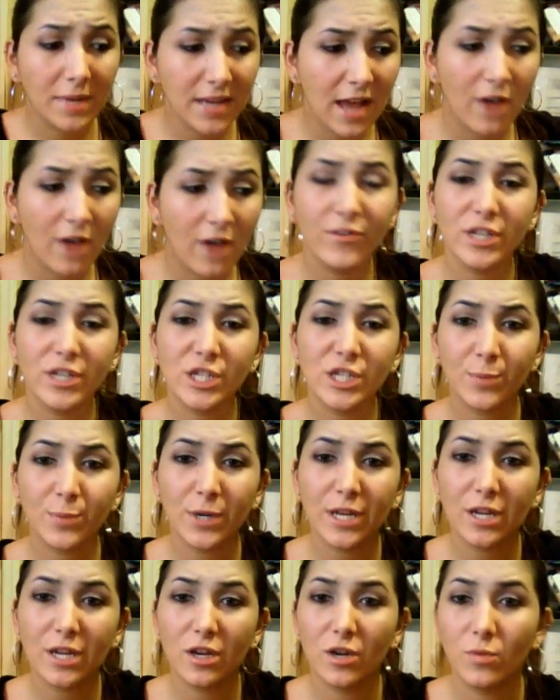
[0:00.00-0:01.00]
mean, e.l.f. is
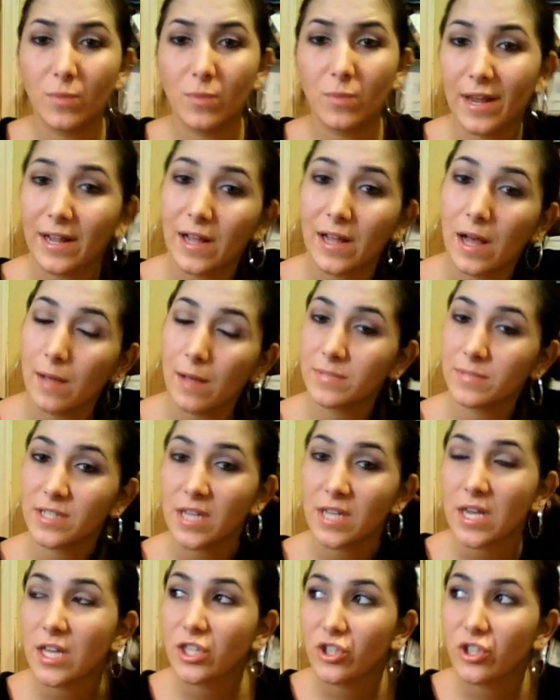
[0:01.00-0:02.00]
pretty good when it comes
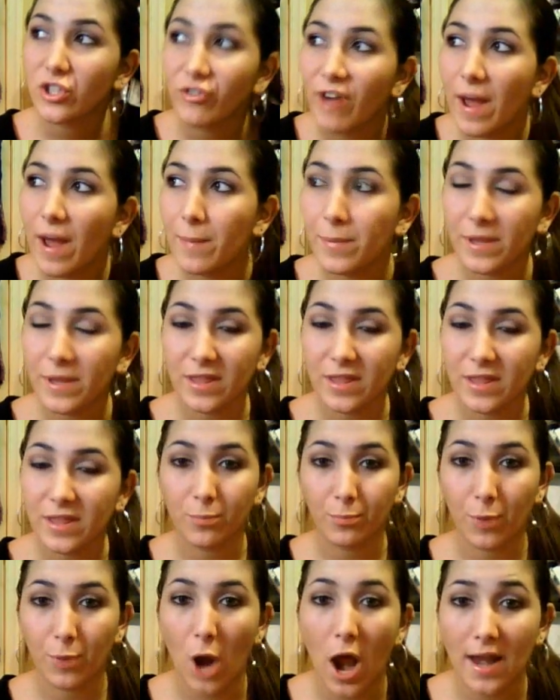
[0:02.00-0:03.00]
to wrapping
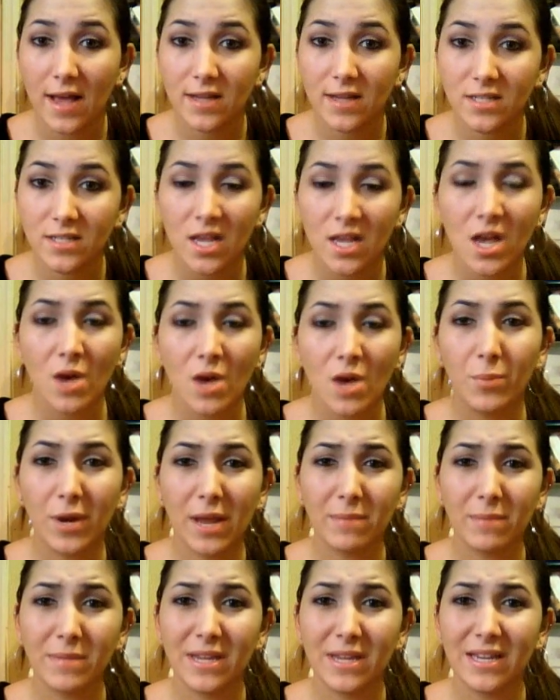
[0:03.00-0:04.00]
their products,
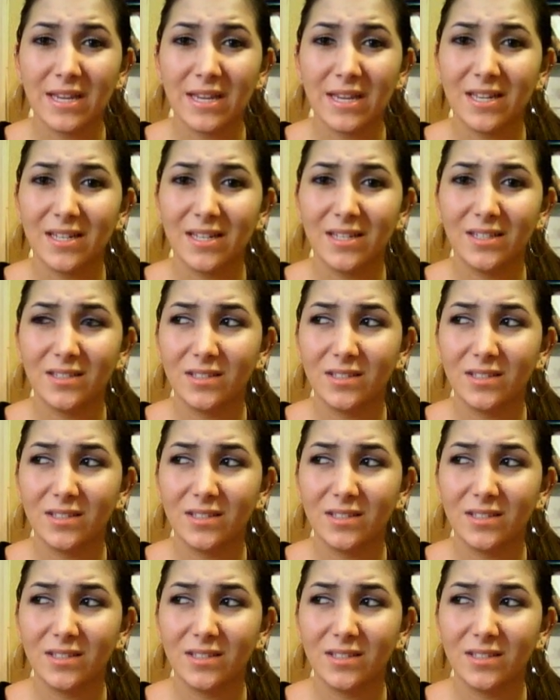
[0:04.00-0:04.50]
but I mean,